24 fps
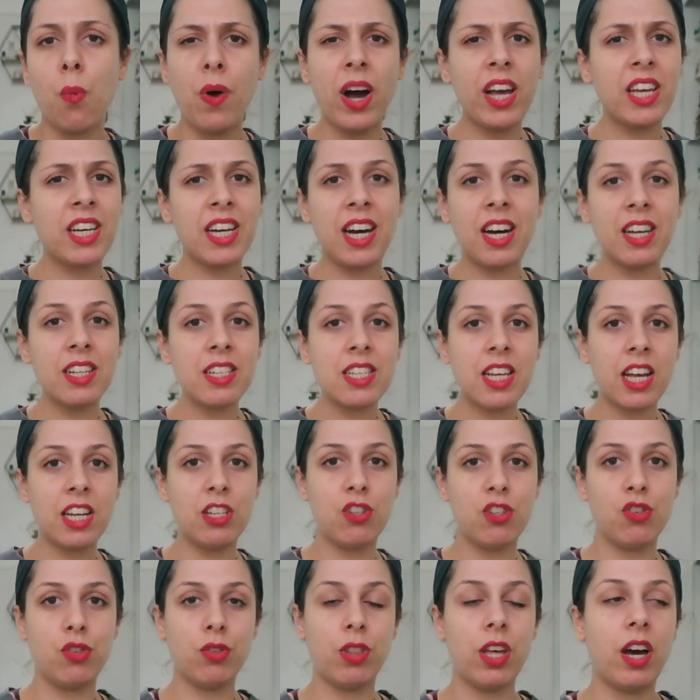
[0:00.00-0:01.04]
why can't i
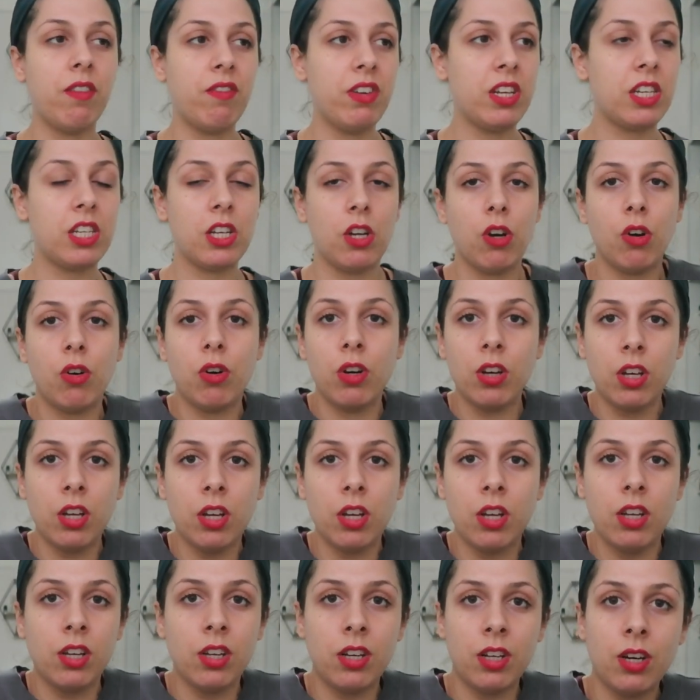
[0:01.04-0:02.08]
do that video
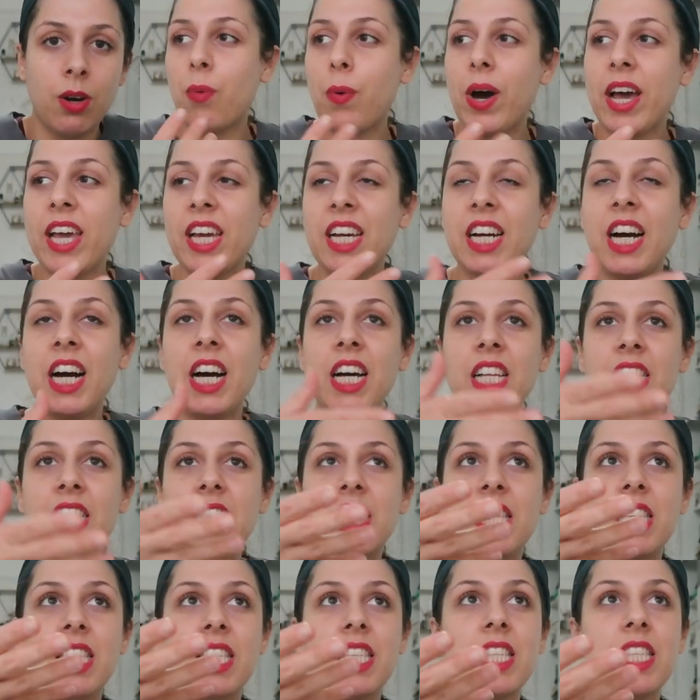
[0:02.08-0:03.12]
why can't